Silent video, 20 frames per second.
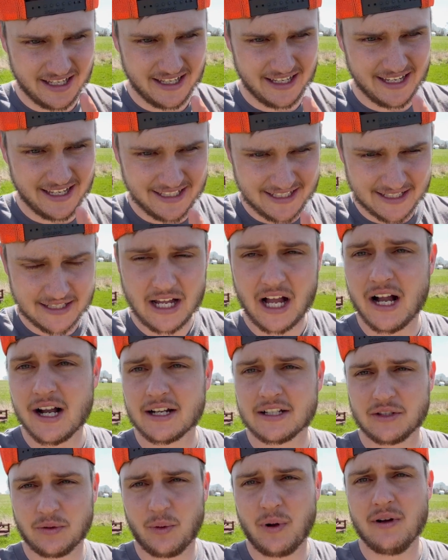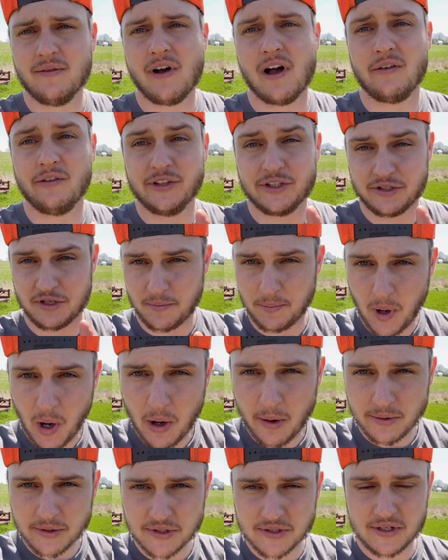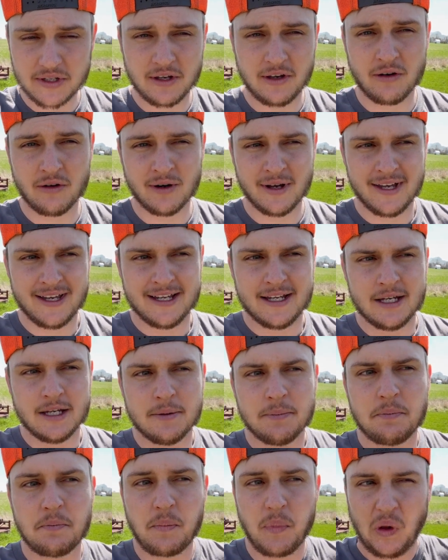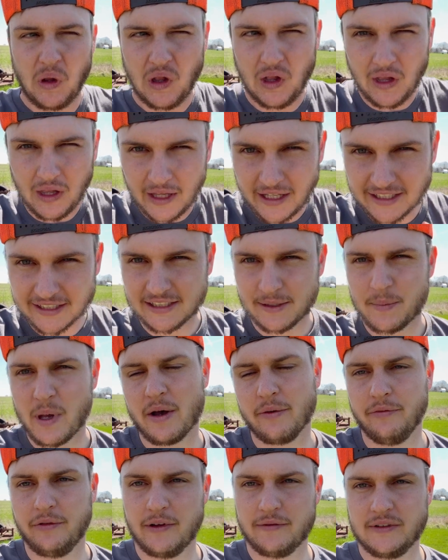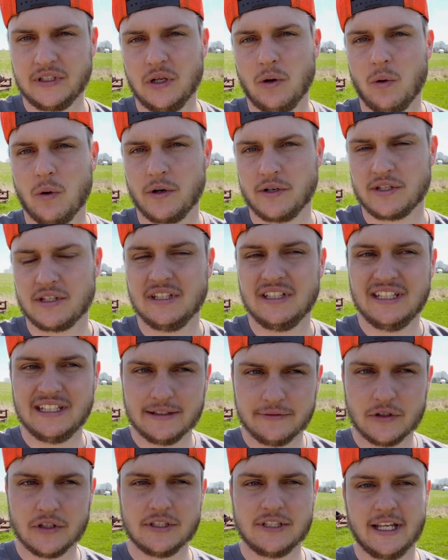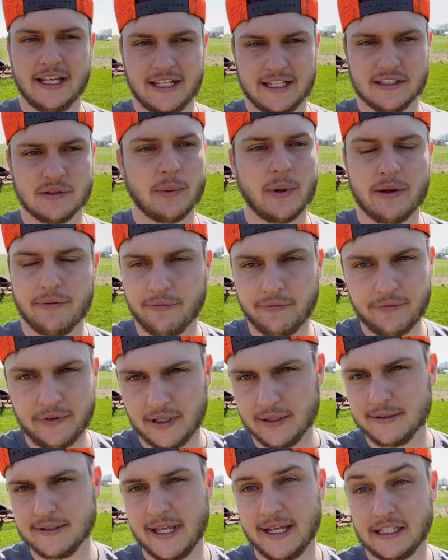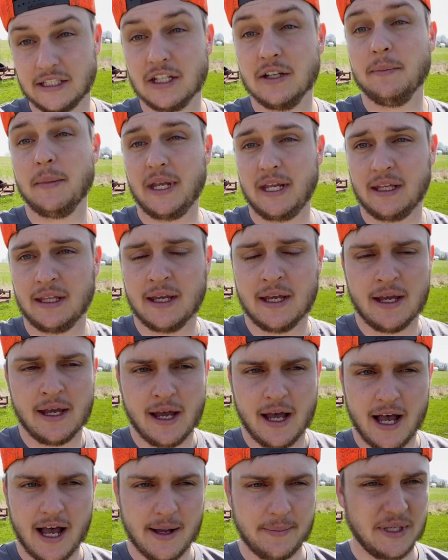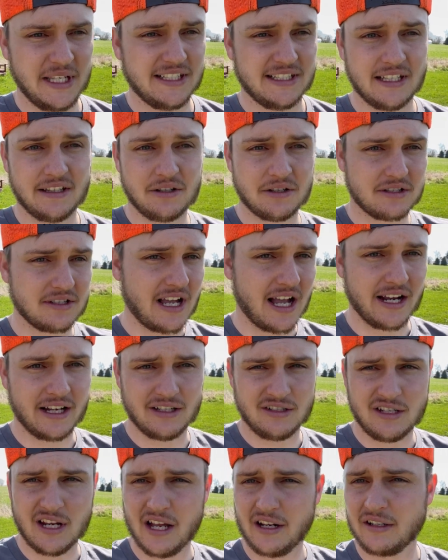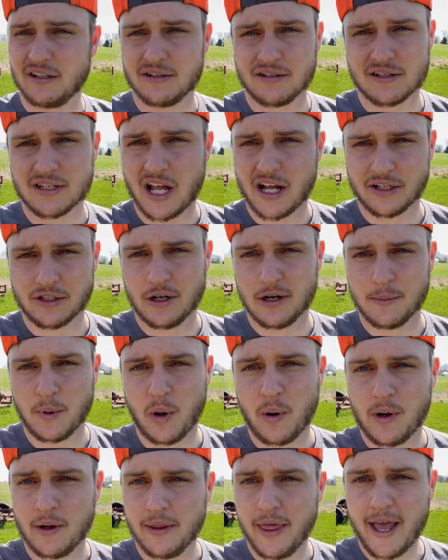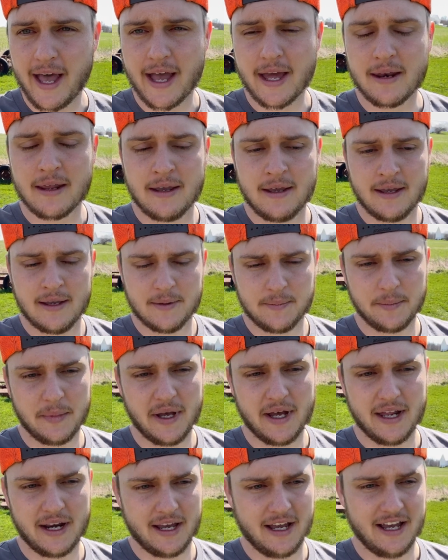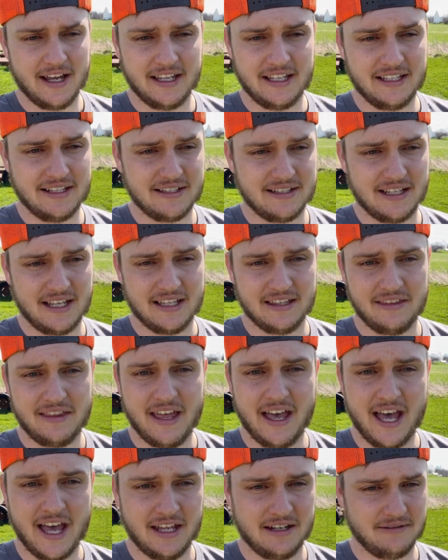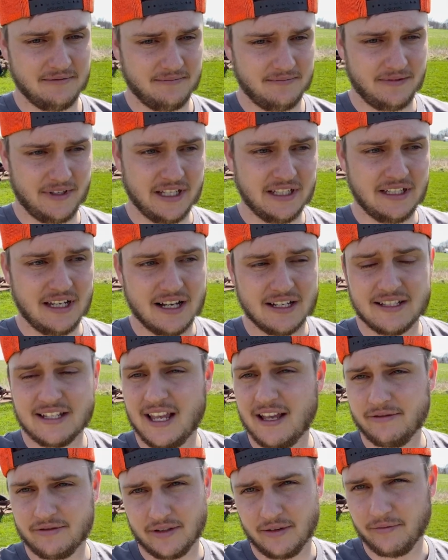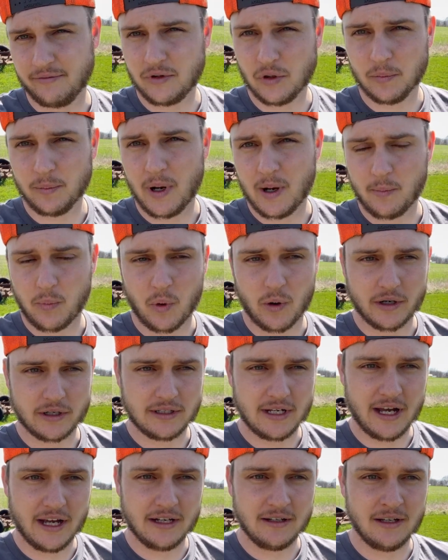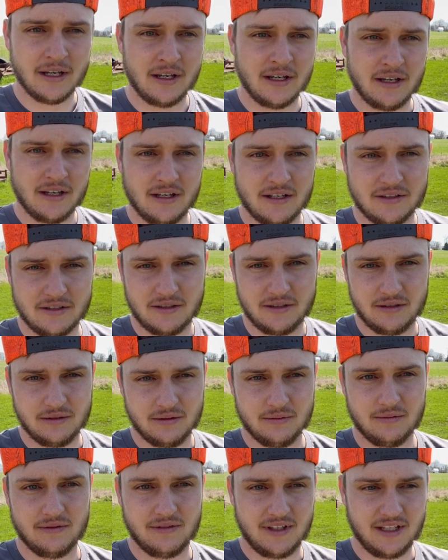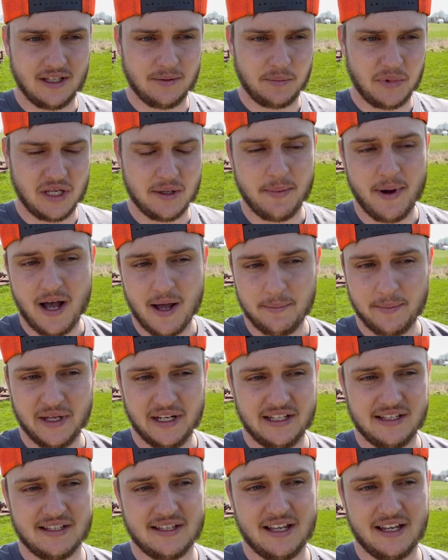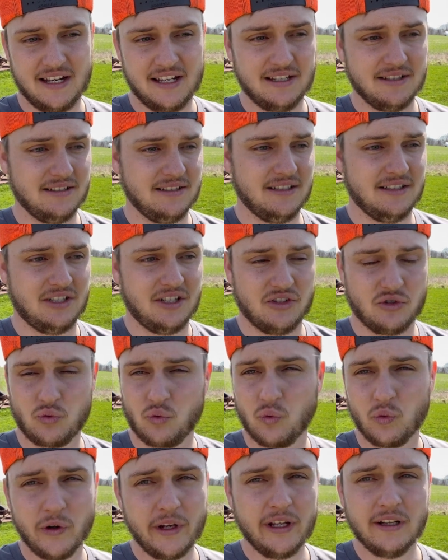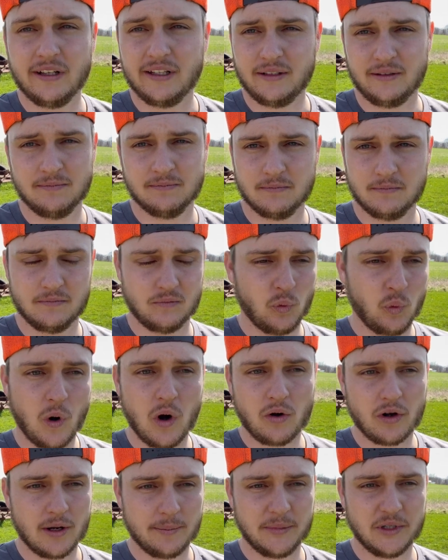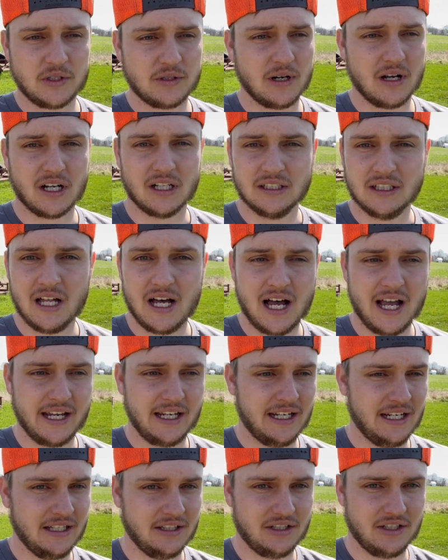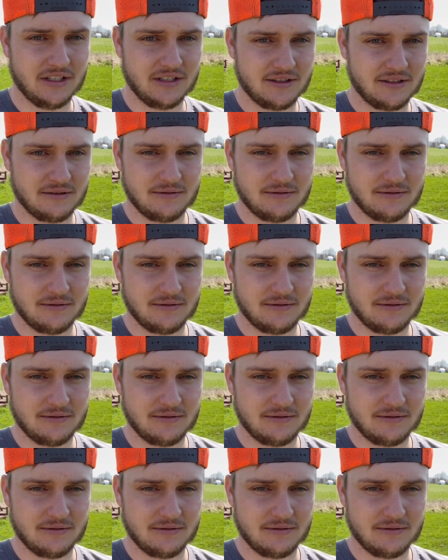a stock 12L is supposed to plus about 50 horse, give or take, is what it feels like to me. Um, he said they're stock injectors, stock turbo, all that, but uh, he said that it does have some fuel pump work done to the P-pump and he said it, it just really woke up the truck a lot and it just